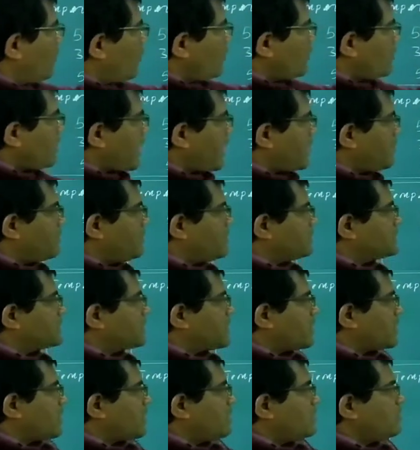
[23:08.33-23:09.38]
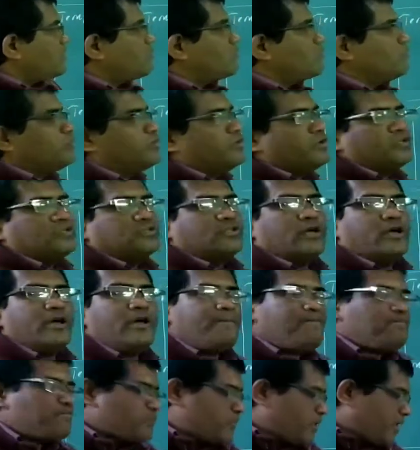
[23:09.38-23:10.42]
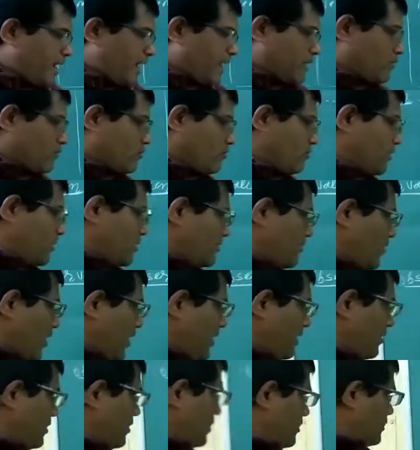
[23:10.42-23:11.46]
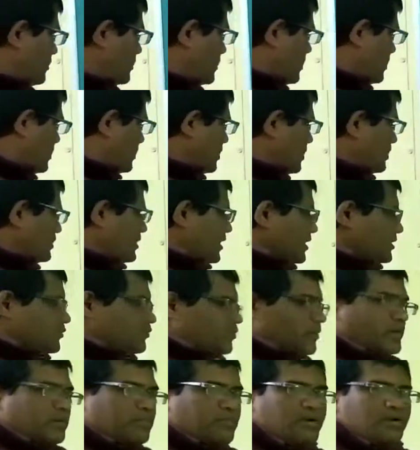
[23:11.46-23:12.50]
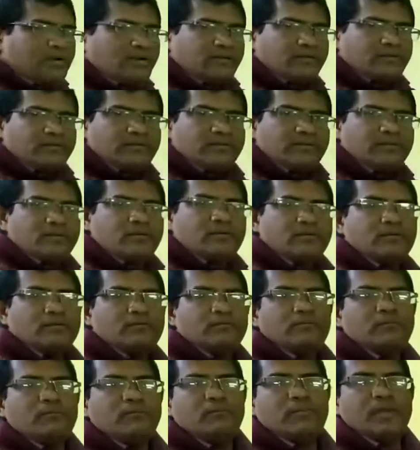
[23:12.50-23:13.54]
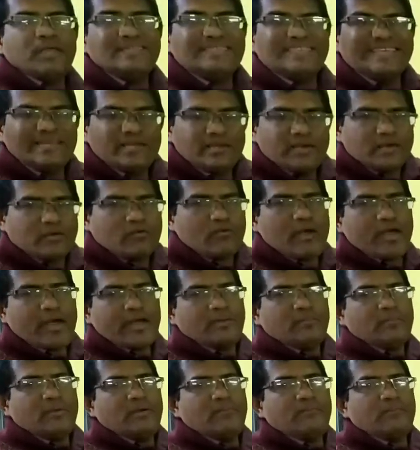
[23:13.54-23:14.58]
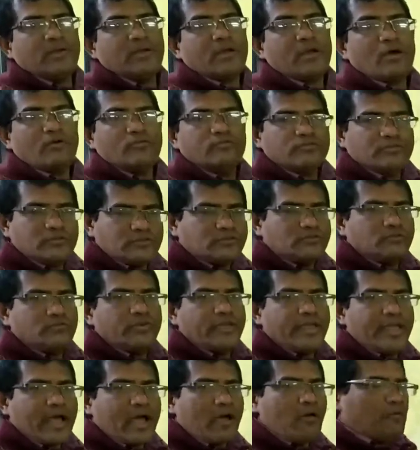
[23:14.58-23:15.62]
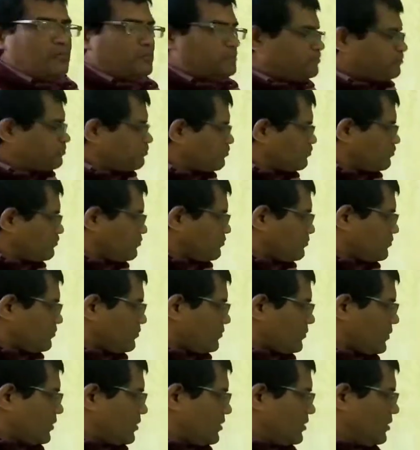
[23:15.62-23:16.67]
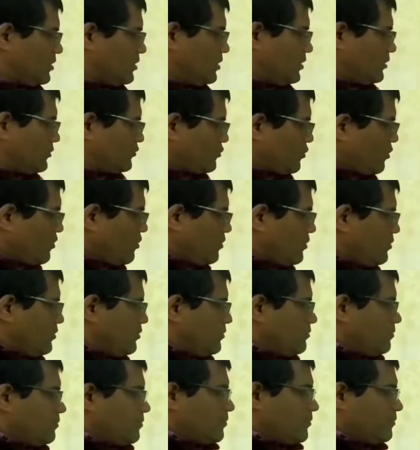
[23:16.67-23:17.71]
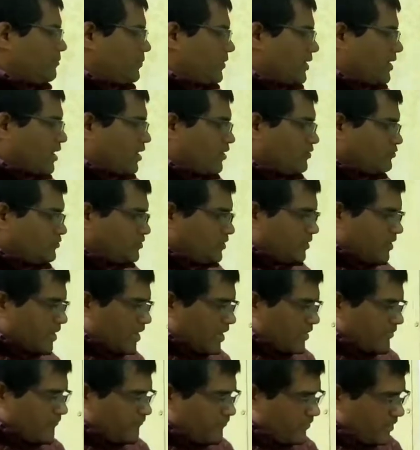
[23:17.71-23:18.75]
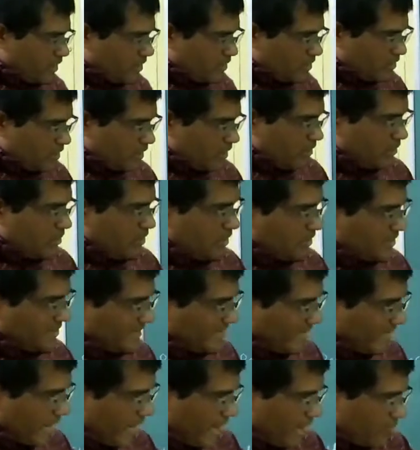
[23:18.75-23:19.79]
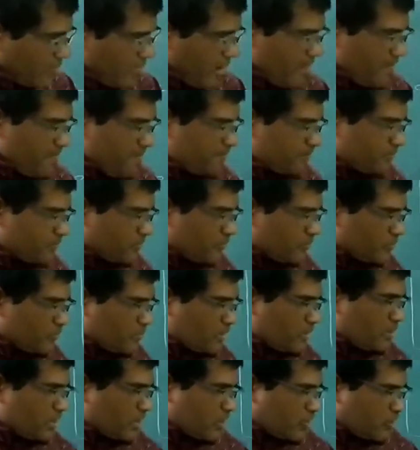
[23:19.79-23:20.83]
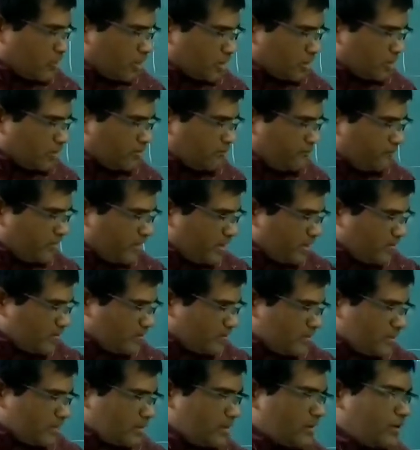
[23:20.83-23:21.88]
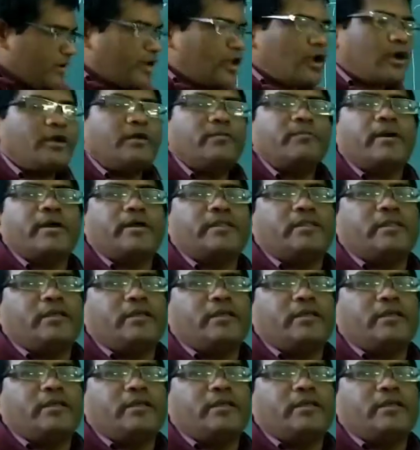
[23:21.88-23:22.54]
more time is taken to reach the achromic point. In this experiment, basic requirement, precautions we have. So, precaution are filter the saliva with the cotton film, not by